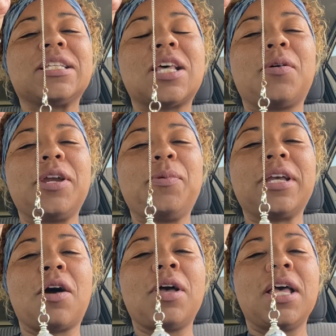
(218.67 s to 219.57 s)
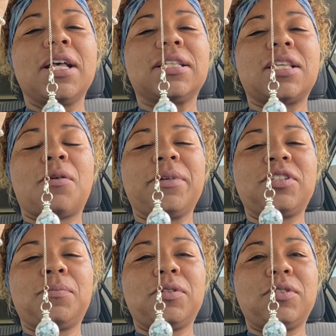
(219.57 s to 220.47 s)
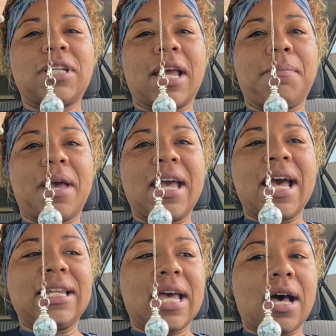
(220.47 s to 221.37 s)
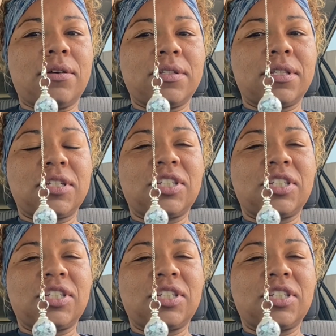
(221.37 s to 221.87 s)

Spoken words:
So here we go. So Mr. Blue Jay, may I douse?